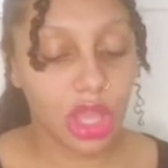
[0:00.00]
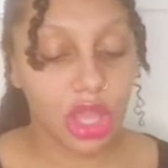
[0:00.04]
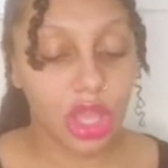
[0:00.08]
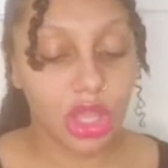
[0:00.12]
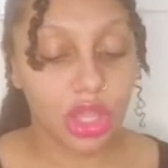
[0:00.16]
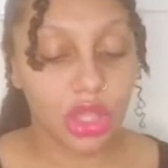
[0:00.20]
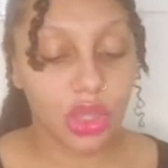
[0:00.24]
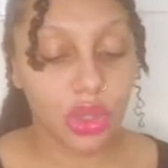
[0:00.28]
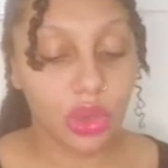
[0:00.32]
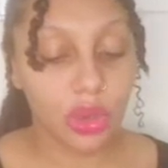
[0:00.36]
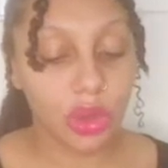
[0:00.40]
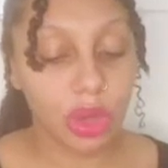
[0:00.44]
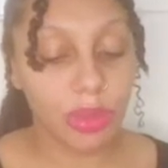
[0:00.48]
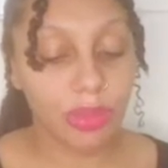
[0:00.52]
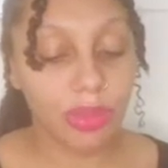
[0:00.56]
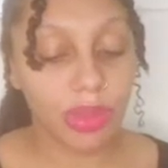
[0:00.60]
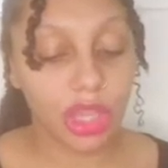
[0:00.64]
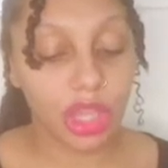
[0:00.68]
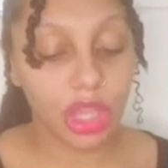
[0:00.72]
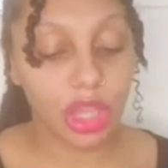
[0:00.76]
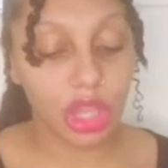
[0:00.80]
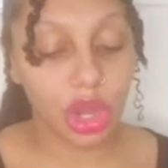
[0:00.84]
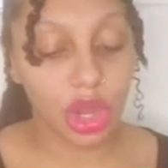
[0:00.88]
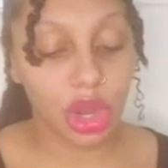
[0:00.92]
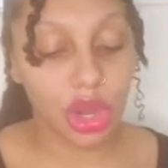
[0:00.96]
You are
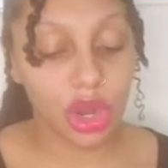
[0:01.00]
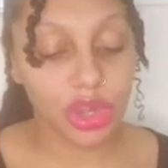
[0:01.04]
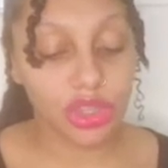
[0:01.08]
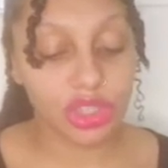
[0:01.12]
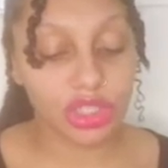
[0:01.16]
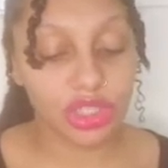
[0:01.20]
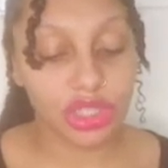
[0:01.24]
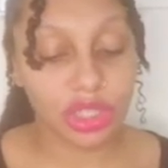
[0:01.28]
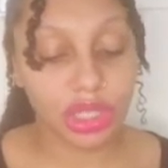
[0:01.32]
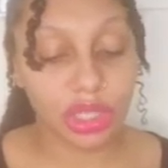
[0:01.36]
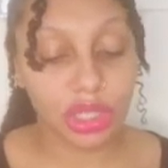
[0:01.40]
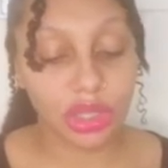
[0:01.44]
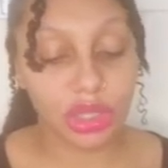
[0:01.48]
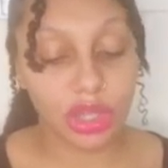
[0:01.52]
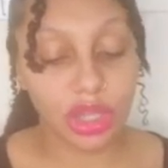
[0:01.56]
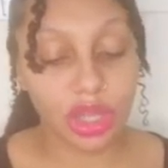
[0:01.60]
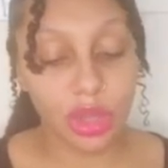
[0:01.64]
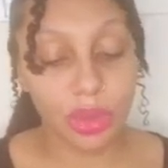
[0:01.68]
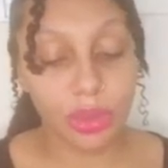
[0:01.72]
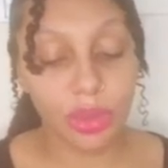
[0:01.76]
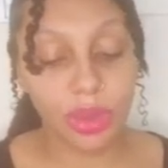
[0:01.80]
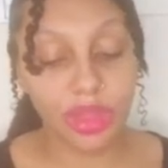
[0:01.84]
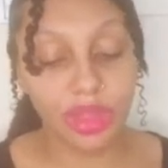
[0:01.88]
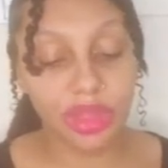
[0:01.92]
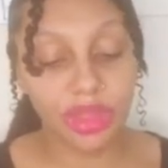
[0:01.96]
being urged to look
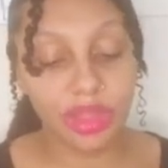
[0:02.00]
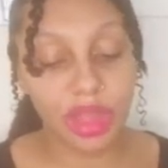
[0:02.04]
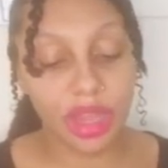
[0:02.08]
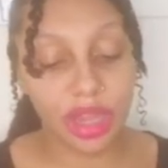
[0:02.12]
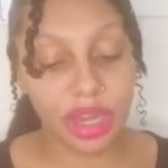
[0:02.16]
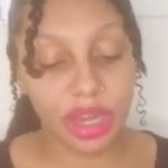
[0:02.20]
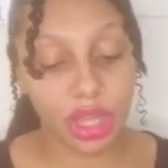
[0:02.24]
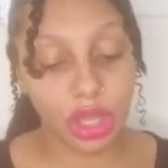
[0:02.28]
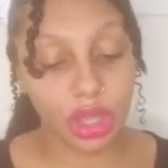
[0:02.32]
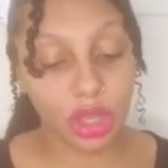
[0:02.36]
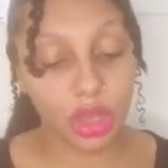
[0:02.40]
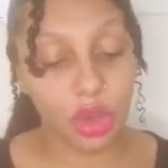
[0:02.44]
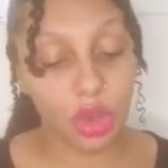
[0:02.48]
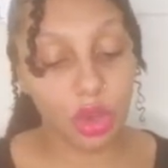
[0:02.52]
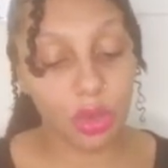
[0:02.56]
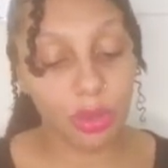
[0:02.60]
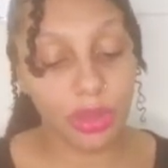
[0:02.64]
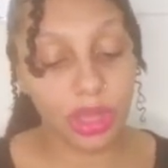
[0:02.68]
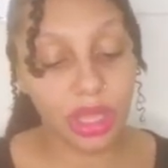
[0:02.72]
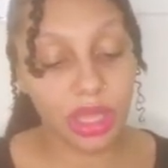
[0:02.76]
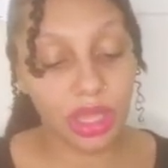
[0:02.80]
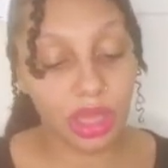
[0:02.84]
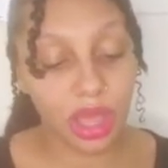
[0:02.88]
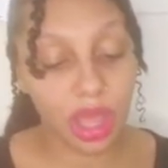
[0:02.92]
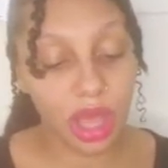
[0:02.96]
within and go
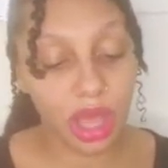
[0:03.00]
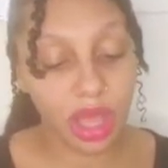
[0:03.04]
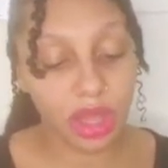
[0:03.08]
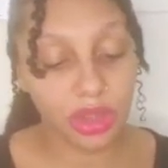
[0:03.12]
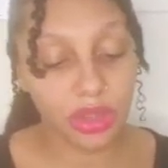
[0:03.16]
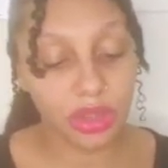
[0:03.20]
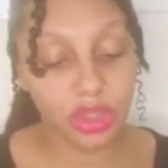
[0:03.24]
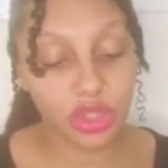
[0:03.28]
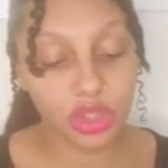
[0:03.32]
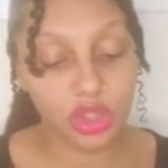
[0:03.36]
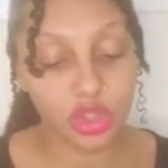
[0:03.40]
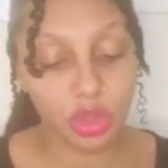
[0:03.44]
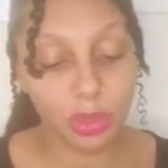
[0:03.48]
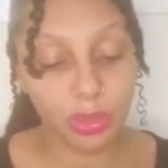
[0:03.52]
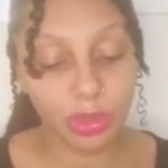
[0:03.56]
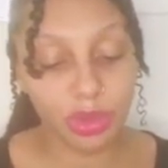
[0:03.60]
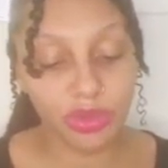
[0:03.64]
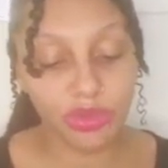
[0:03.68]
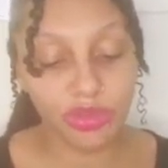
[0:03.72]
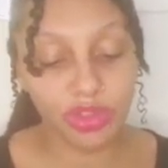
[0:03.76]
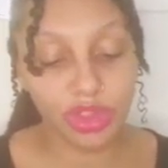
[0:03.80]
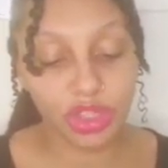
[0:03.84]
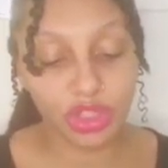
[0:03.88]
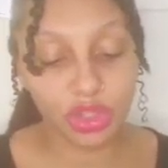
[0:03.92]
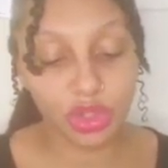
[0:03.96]
beyond the
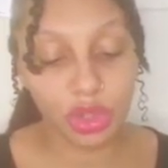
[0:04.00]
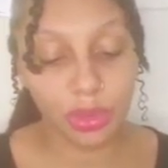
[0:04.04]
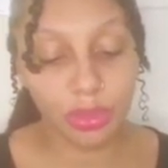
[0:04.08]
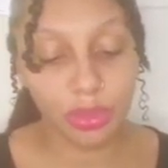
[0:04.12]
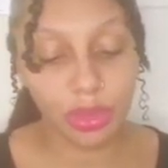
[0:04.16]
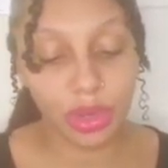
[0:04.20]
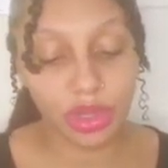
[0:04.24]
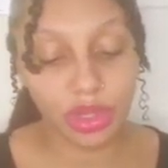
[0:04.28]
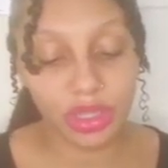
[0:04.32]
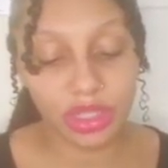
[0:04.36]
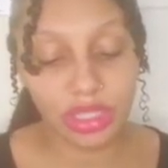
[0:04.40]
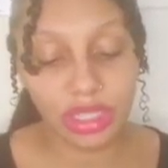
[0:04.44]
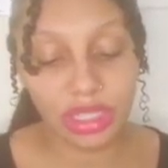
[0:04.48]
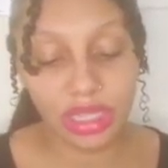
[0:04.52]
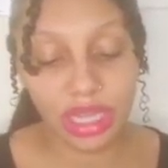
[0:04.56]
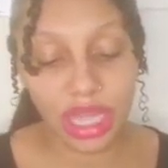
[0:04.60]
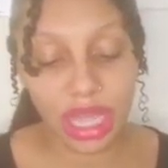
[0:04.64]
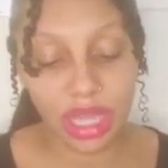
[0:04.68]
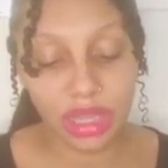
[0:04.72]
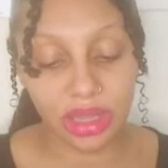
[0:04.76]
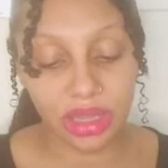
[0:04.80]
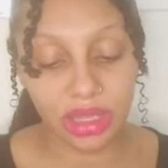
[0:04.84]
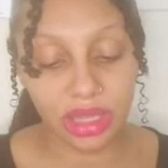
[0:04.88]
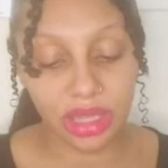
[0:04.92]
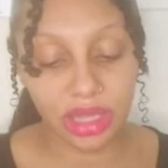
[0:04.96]
superficial
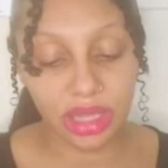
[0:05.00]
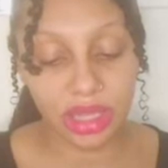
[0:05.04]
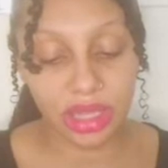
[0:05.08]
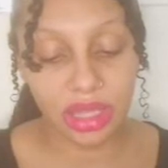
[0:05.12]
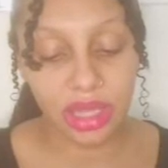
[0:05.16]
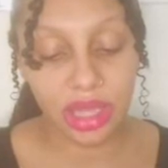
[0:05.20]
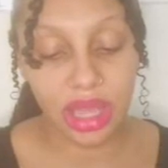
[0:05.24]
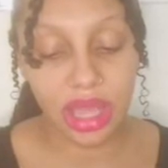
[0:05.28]
personality